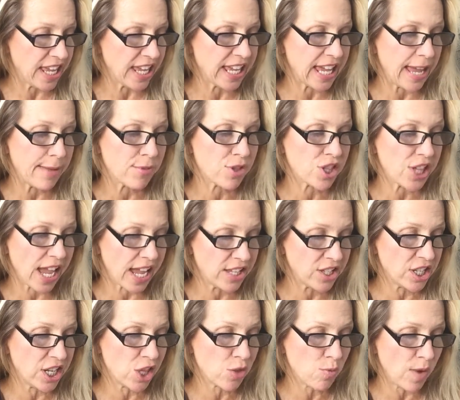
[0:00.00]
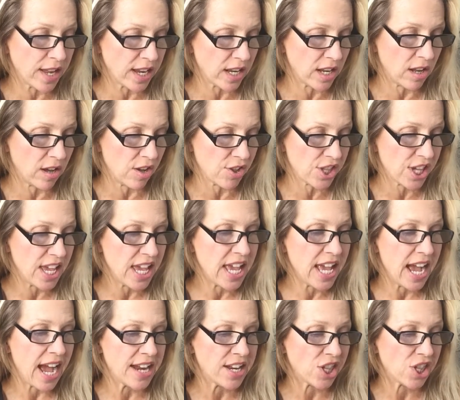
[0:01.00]
he came second in his weight class
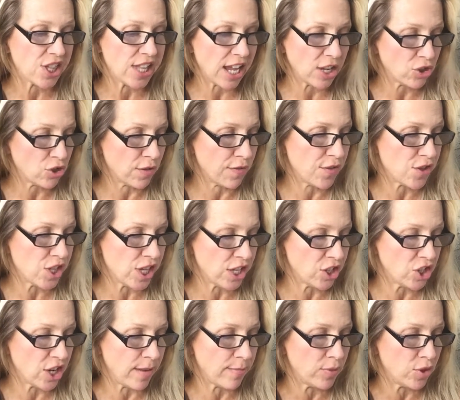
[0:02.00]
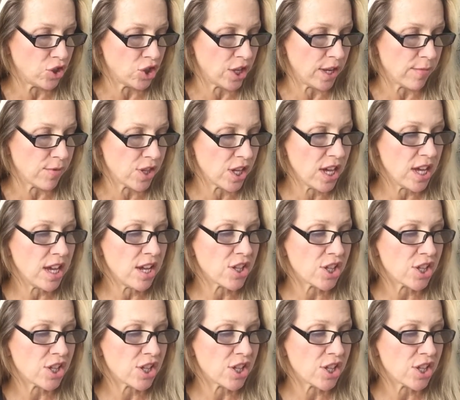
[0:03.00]
at his National Physique Championships.